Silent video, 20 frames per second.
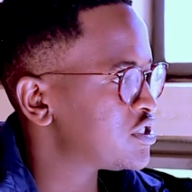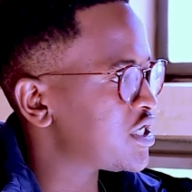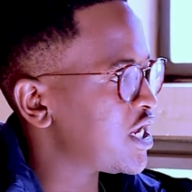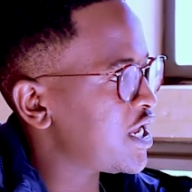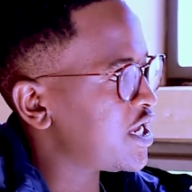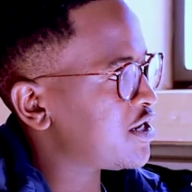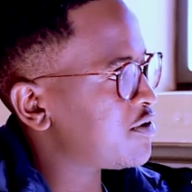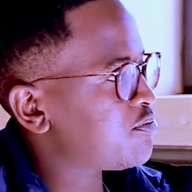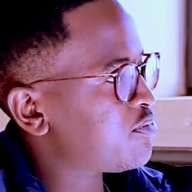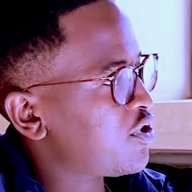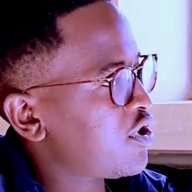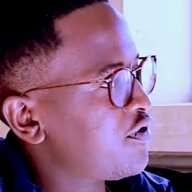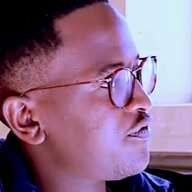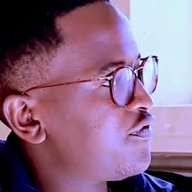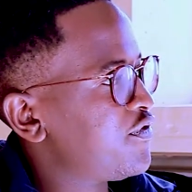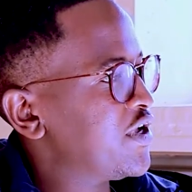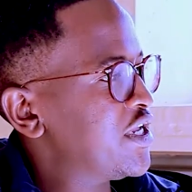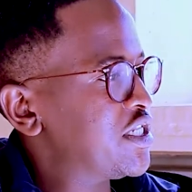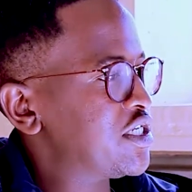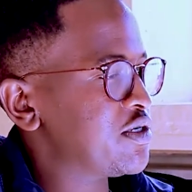take
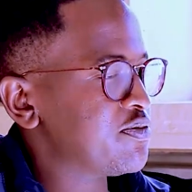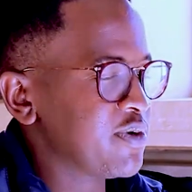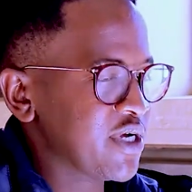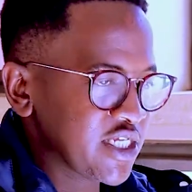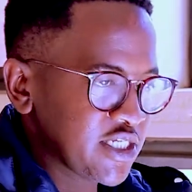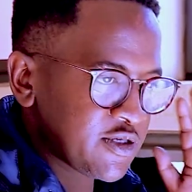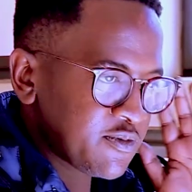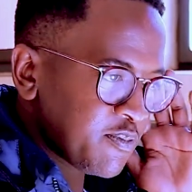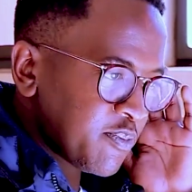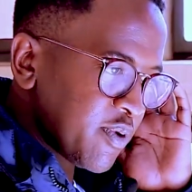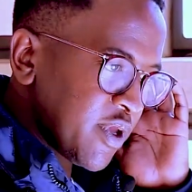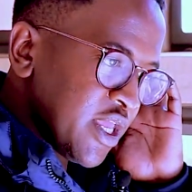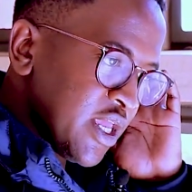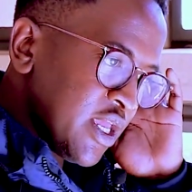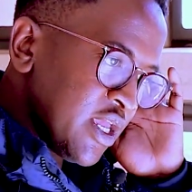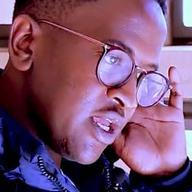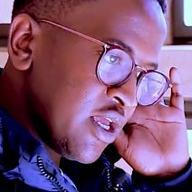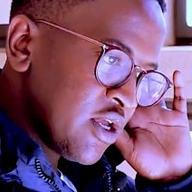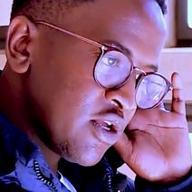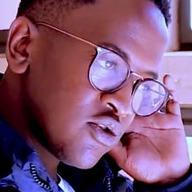profit must
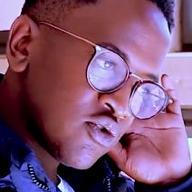be